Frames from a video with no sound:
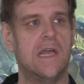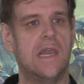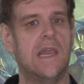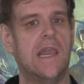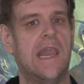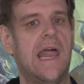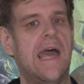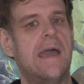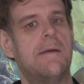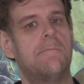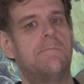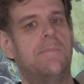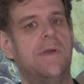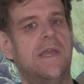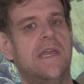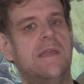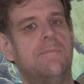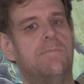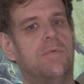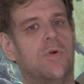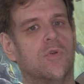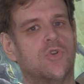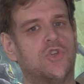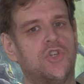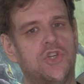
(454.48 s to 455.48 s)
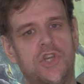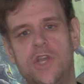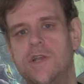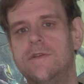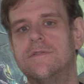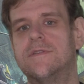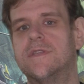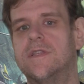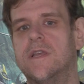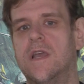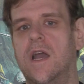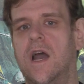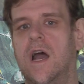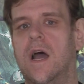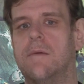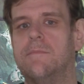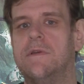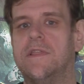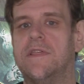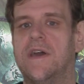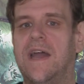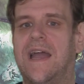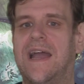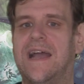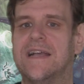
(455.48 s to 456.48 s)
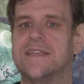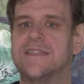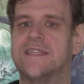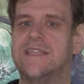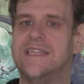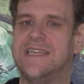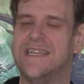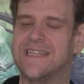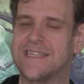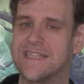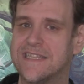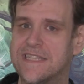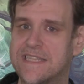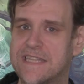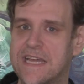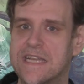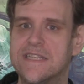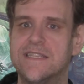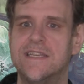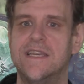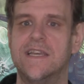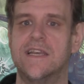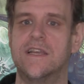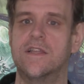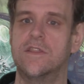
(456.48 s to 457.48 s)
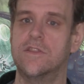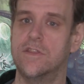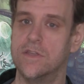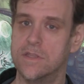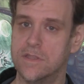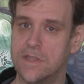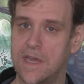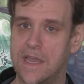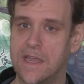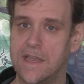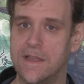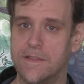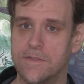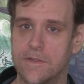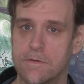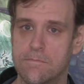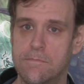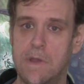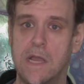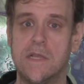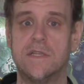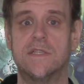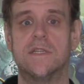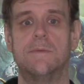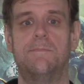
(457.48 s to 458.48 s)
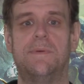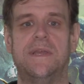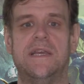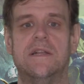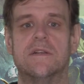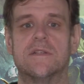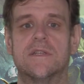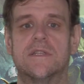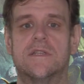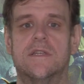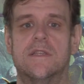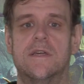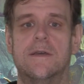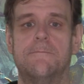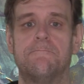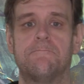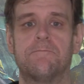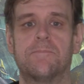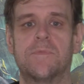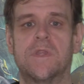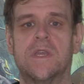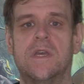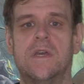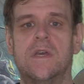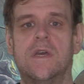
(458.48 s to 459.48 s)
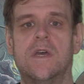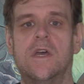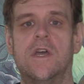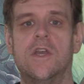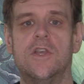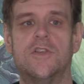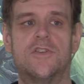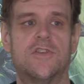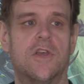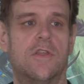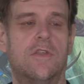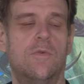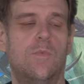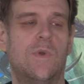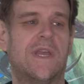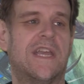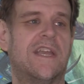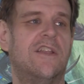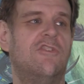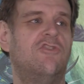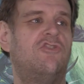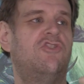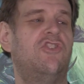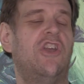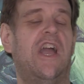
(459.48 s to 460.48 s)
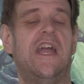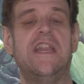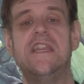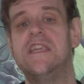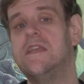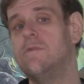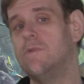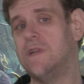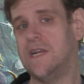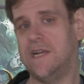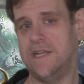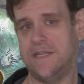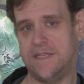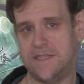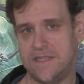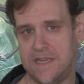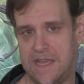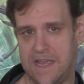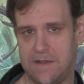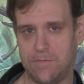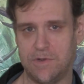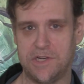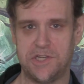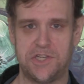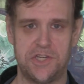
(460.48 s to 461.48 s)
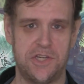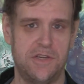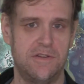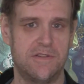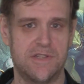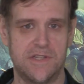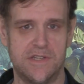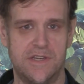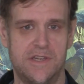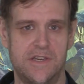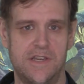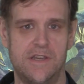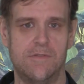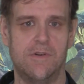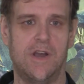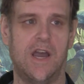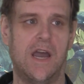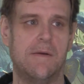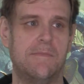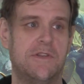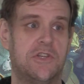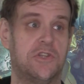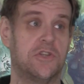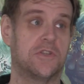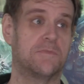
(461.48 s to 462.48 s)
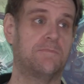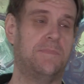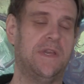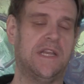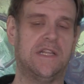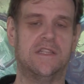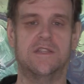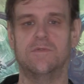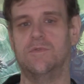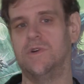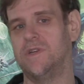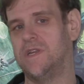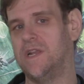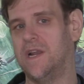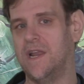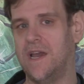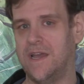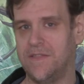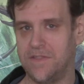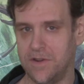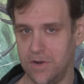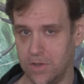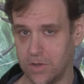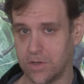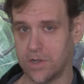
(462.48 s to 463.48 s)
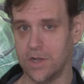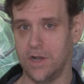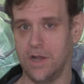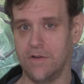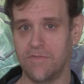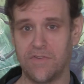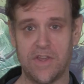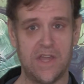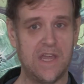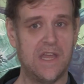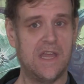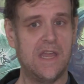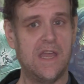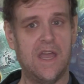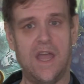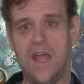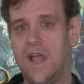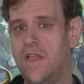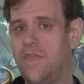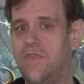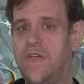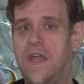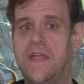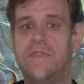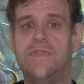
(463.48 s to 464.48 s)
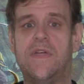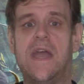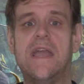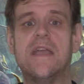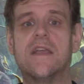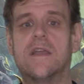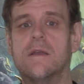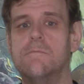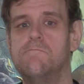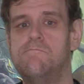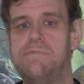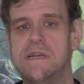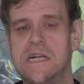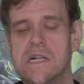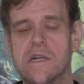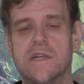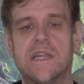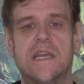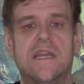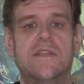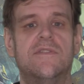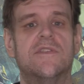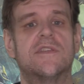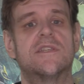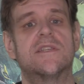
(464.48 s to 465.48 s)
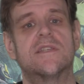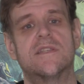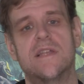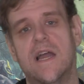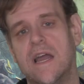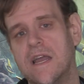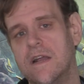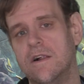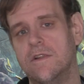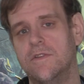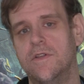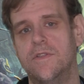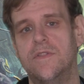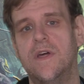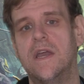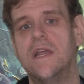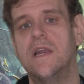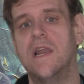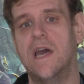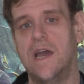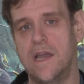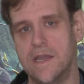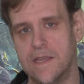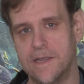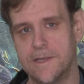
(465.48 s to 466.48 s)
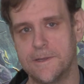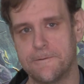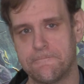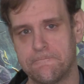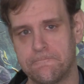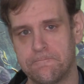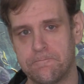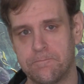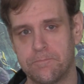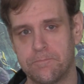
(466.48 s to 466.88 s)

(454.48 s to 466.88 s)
Let people choose the army that has the aesthetic that, they, that most appeals to them, so that we can genuinely say when choosing a new army, just pick the one you like the look of, and then they can build it in the style that they like.